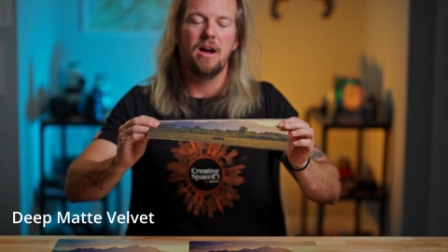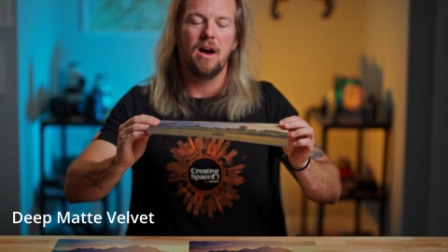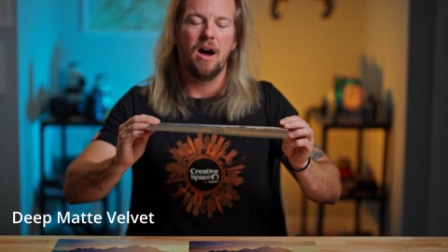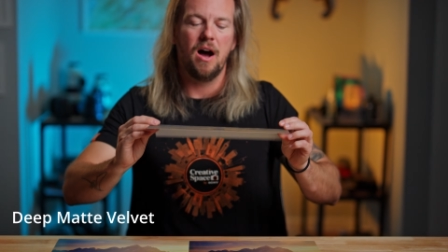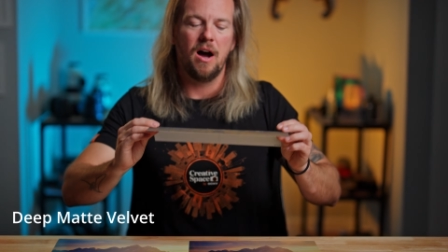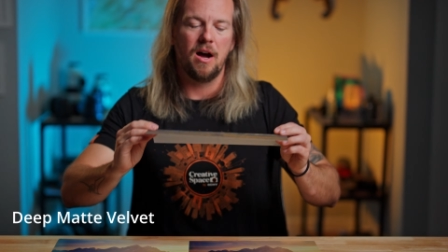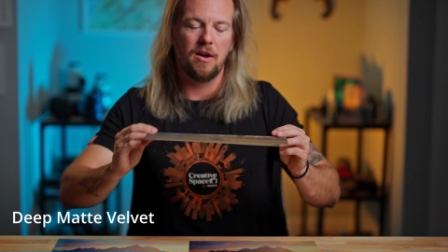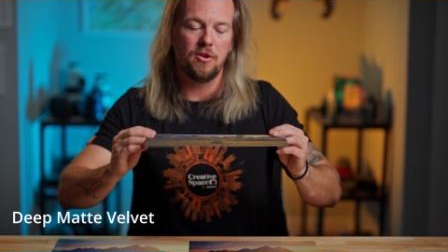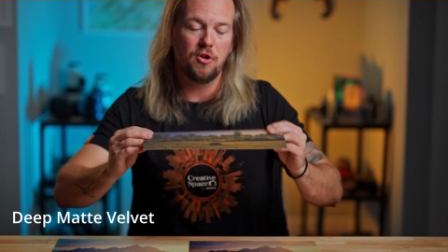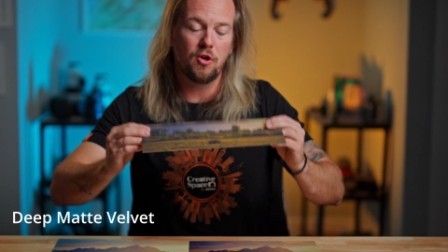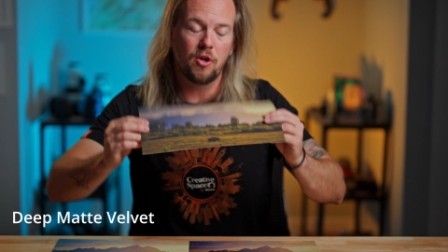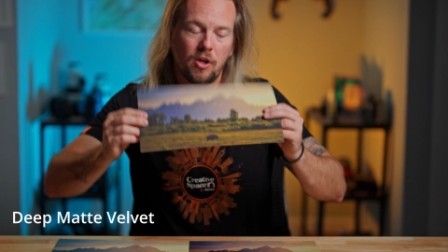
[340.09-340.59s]

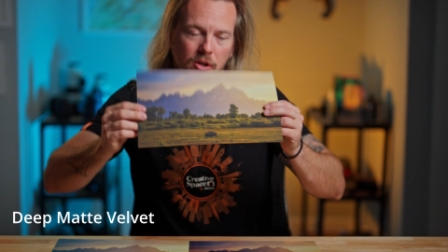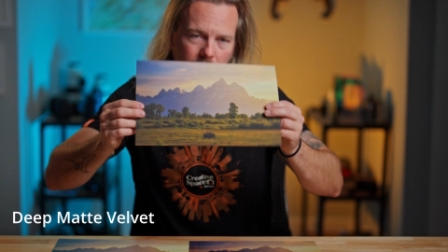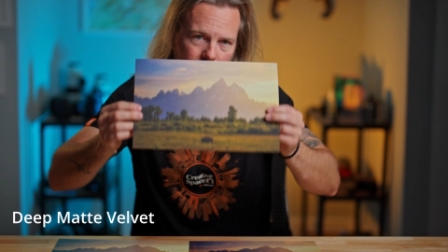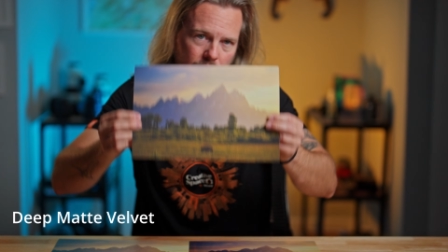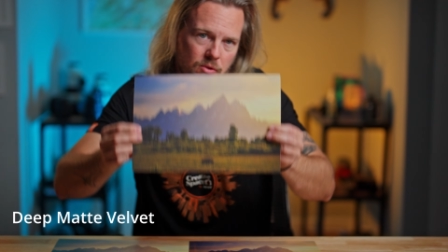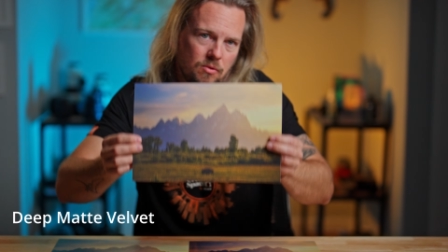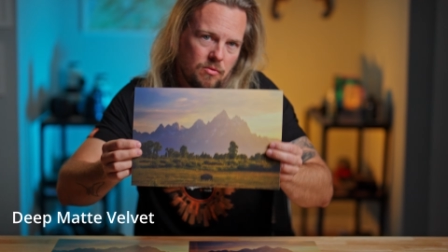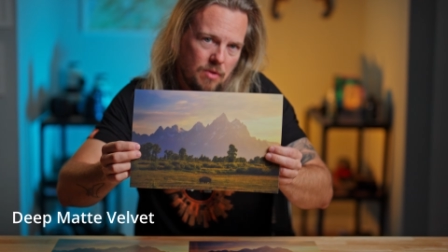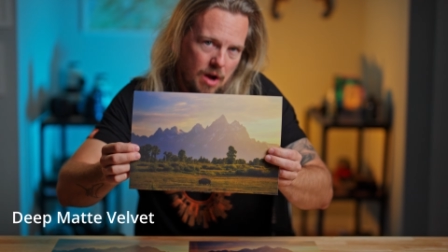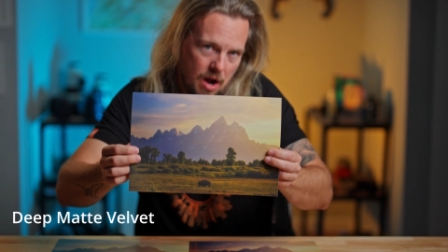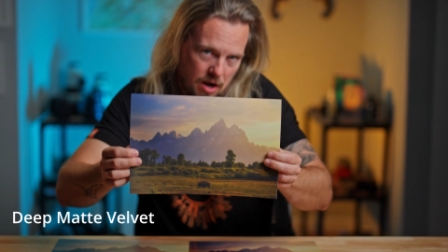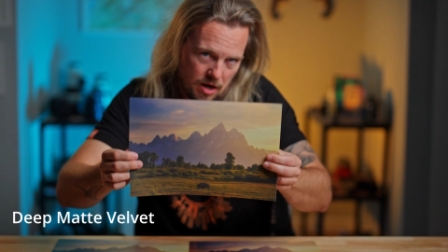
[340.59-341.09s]
You can
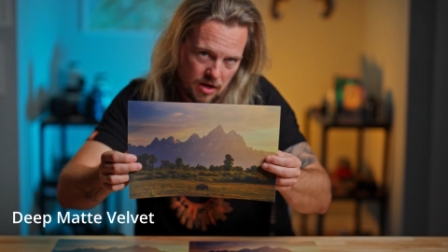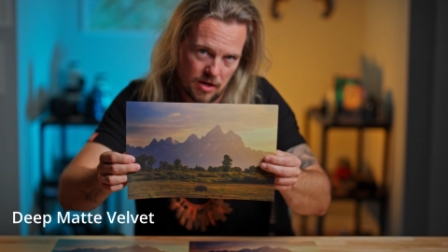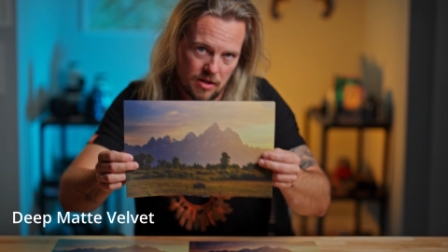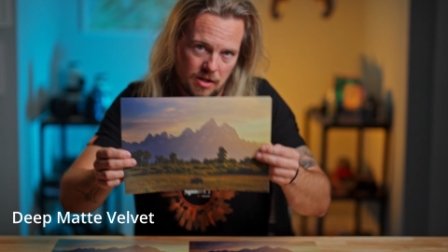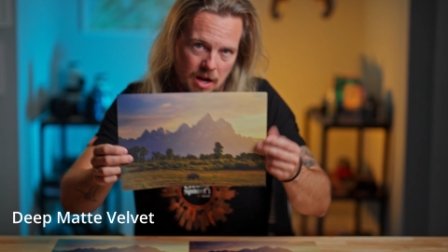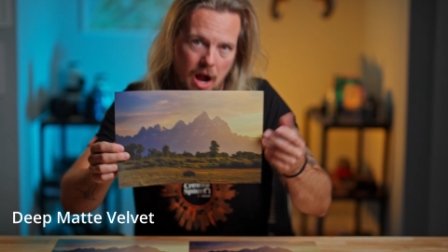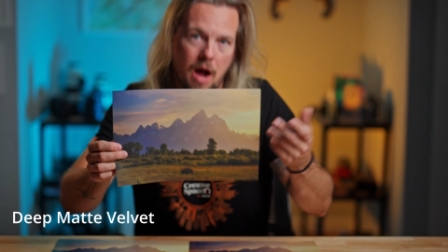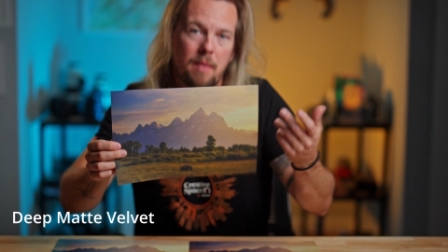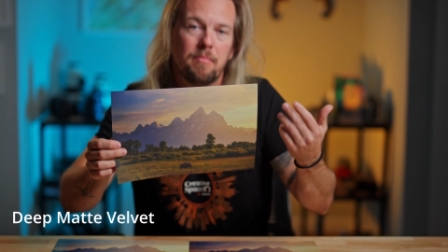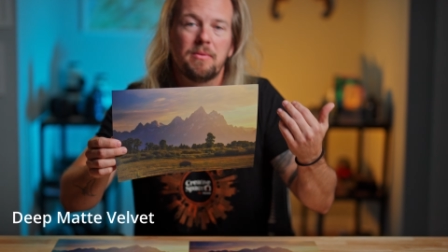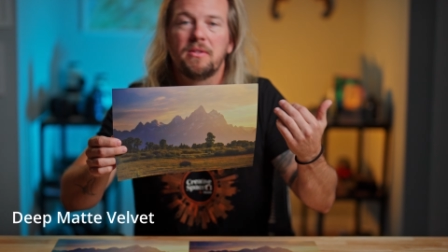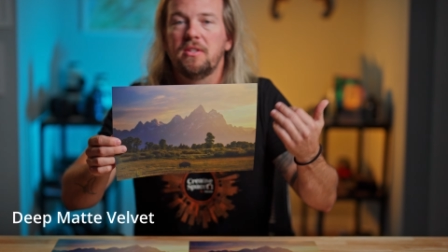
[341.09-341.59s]
also
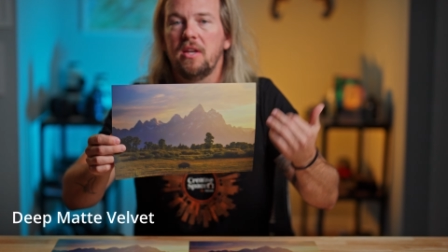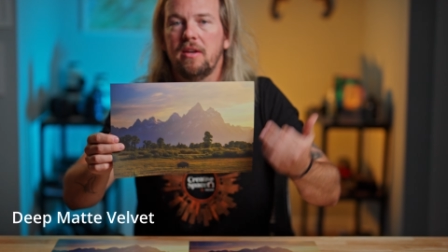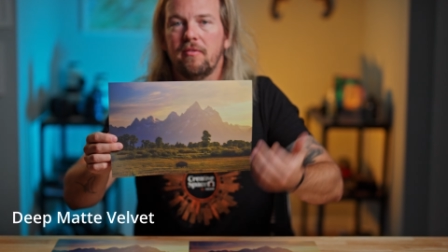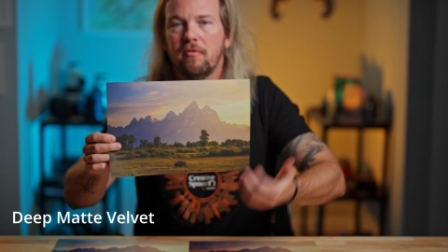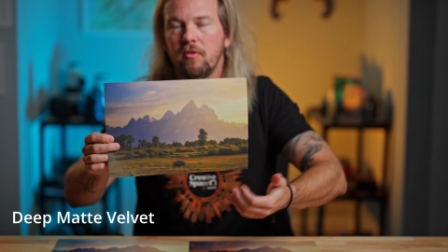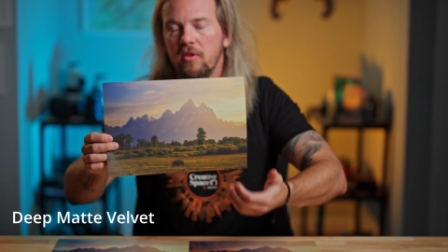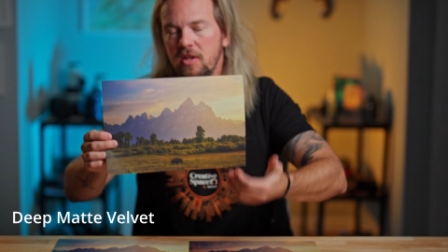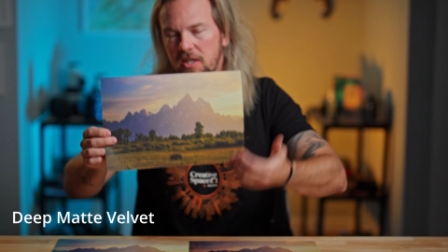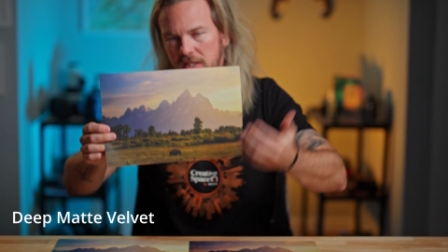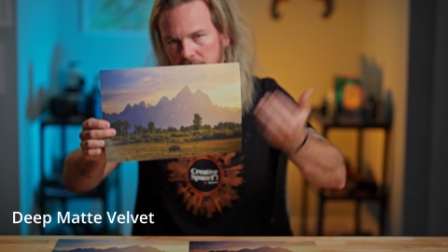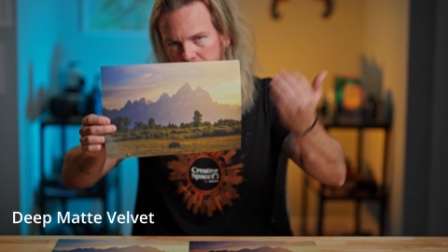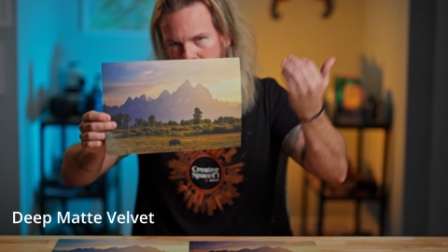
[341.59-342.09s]
compensate
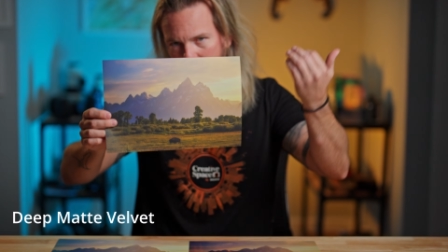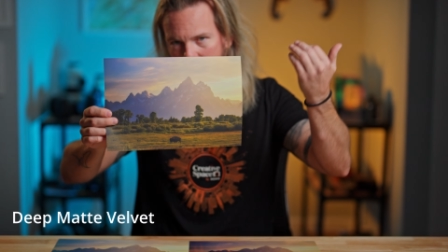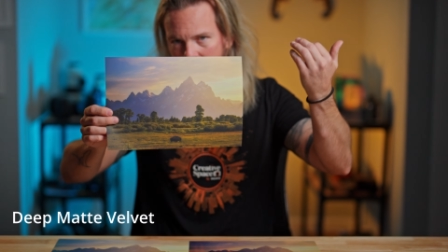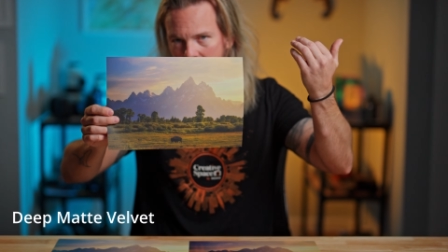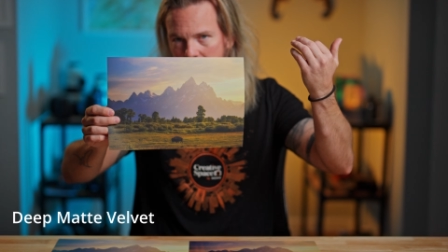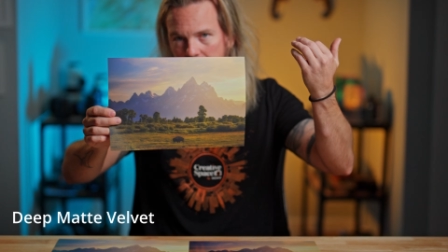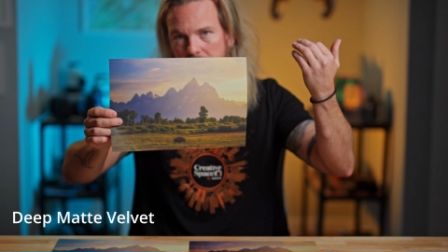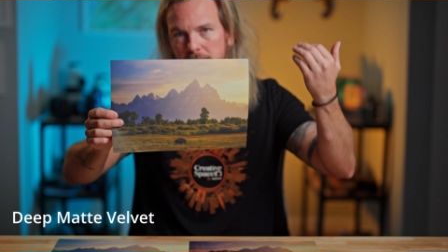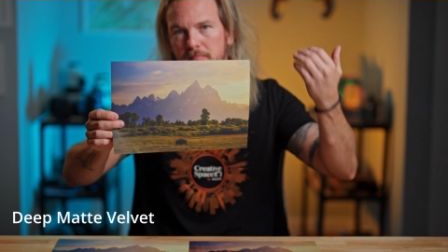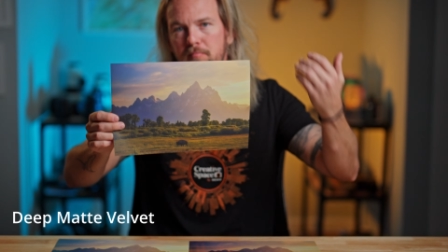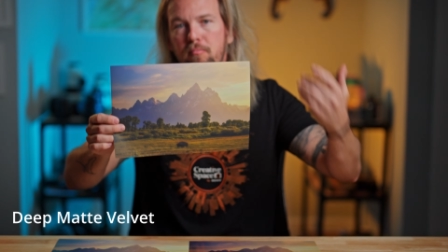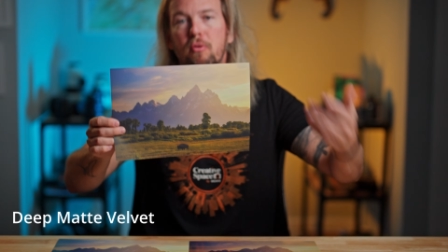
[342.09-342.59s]
for this by